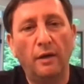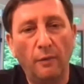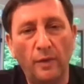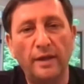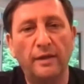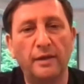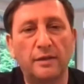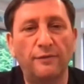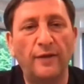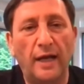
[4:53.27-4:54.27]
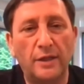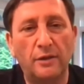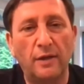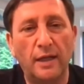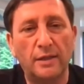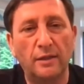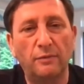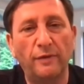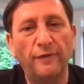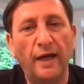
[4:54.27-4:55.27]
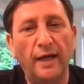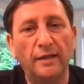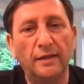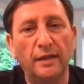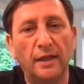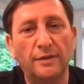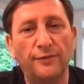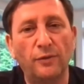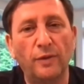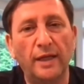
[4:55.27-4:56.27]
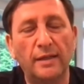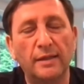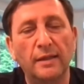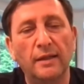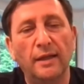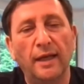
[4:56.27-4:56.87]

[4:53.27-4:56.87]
with this flash crash that we've had in the last few weeks.